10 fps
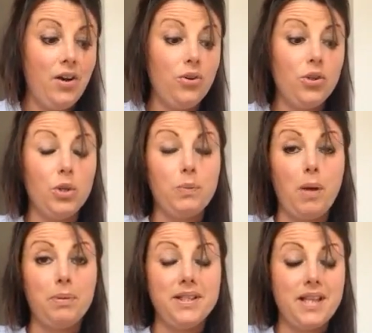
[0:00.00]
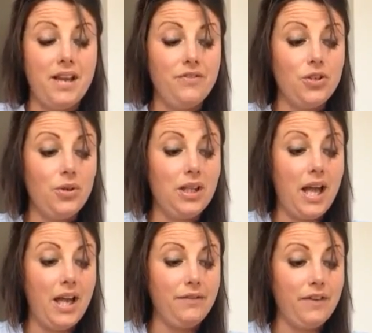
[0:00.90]
Uncle probably saved your
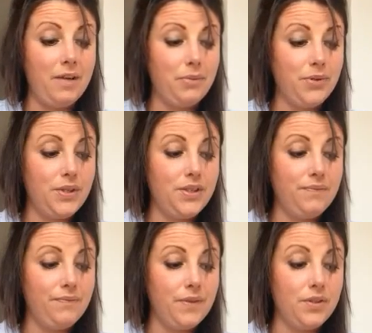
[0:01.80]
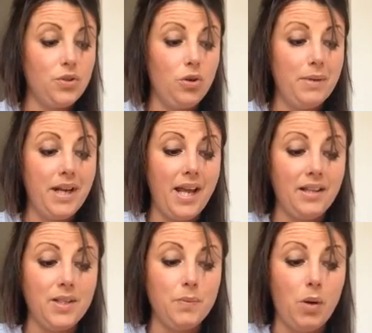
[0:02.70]
life, I muttered. The Storm Inn
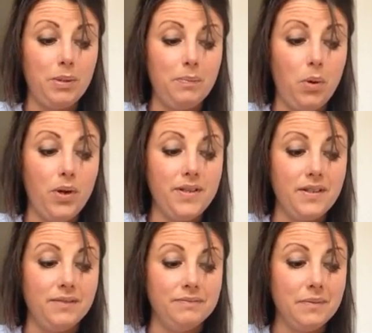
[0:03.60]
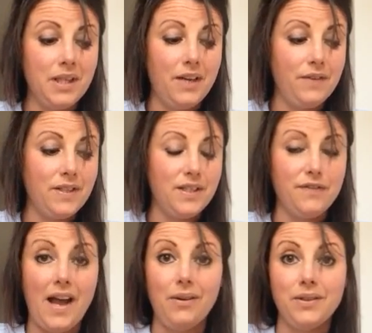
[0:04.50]
ale is probably poison, if it's as
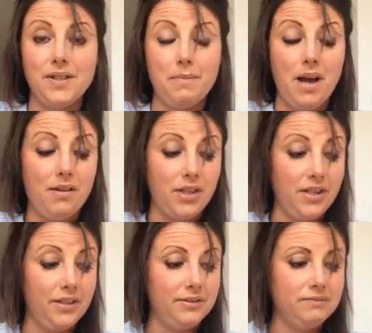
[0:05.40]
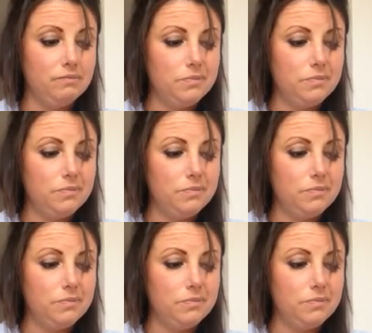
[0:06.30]
foul as the bar girl.